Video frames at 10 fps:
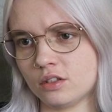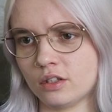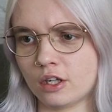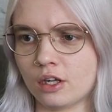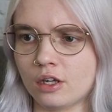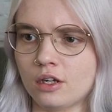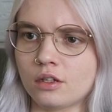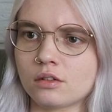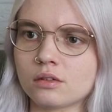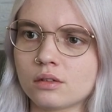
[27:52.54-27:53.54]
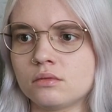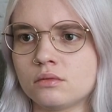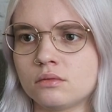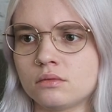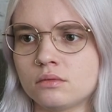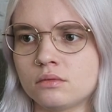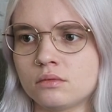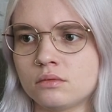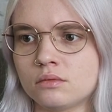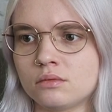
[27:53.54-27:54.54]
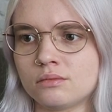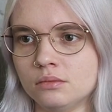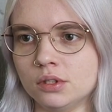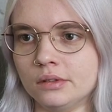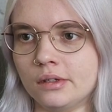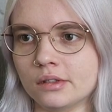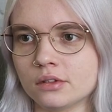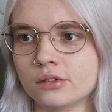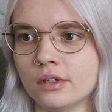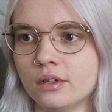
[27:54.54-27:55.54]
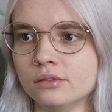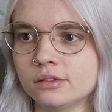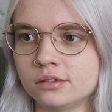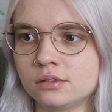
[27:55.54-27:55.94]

sad. Yeah, you're gonna make it. Bernard is tough.